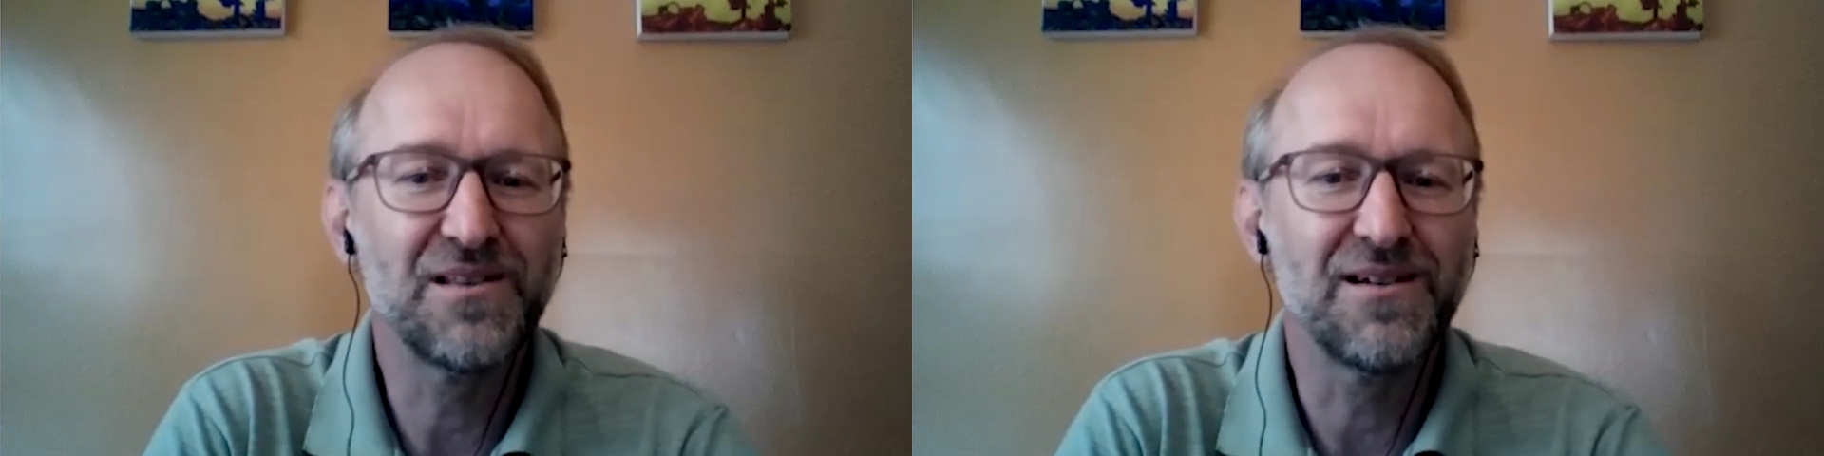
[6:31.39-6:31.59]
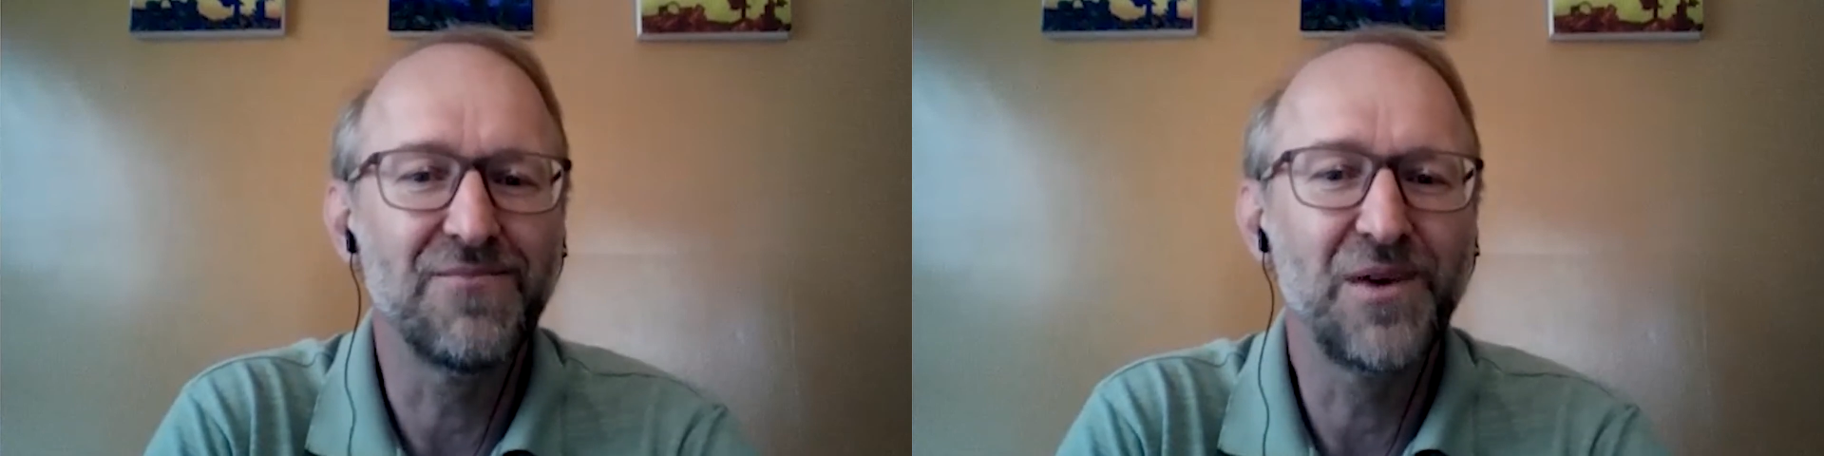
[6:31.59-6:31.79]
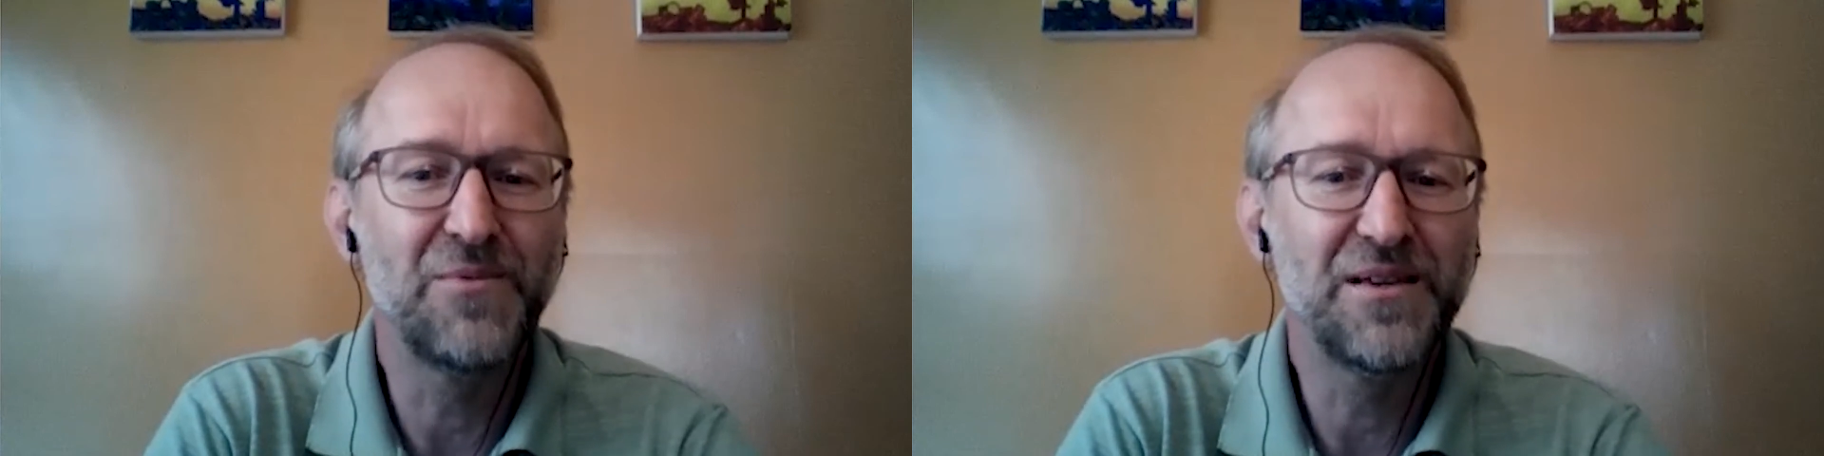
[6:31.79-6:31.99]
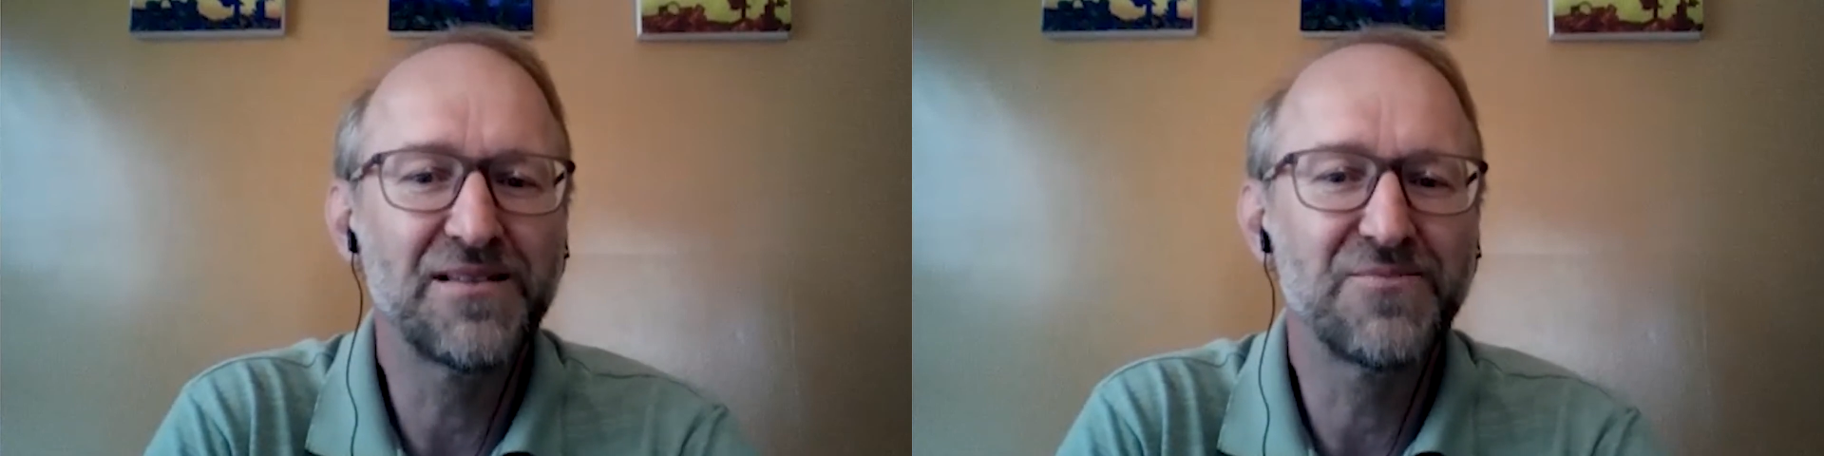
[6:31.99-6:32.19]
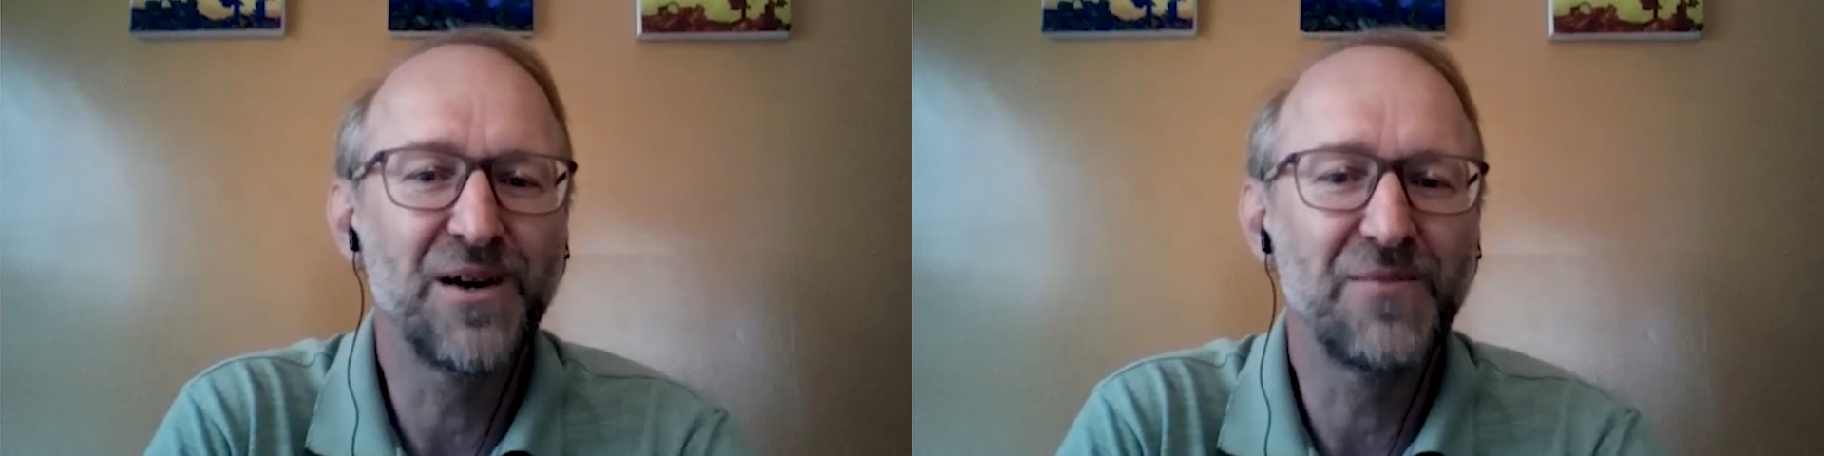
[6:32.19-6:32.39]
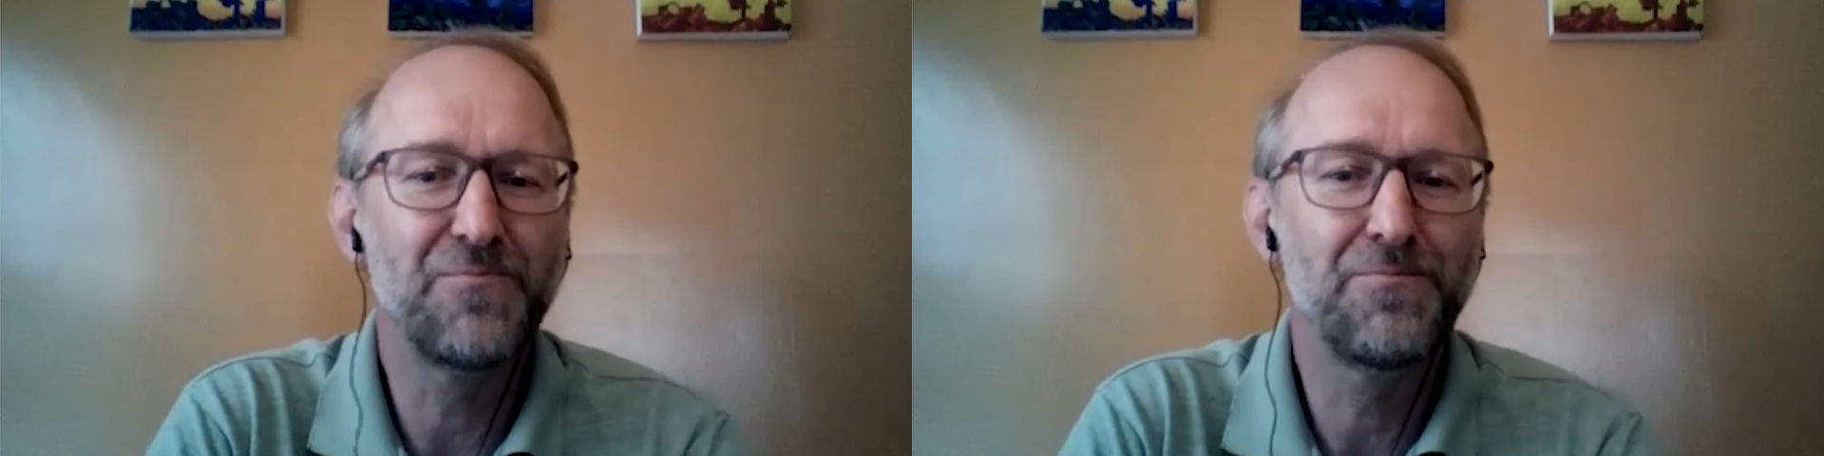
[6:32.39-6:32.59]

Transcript: Maybe it's my